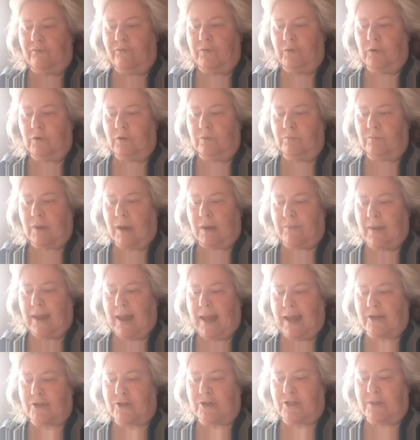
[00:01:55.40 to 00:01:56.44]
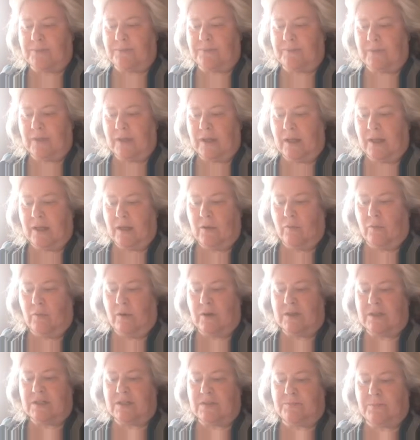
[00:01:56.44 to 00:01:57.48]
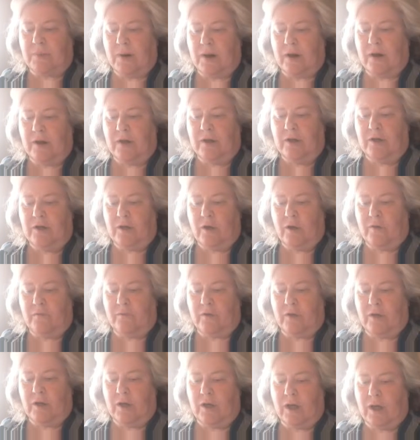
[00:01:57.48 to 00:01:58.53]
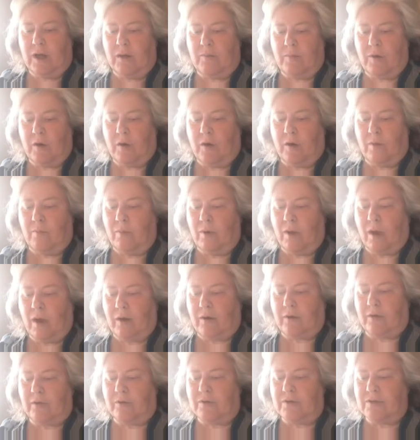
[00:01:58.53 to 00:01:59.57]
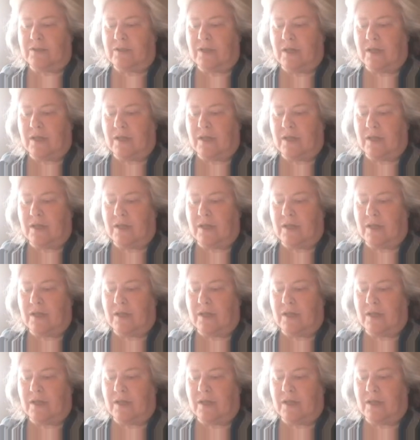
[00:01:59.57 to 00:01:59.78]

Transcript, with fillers: fueled by passion will inspire you to overcome all blockers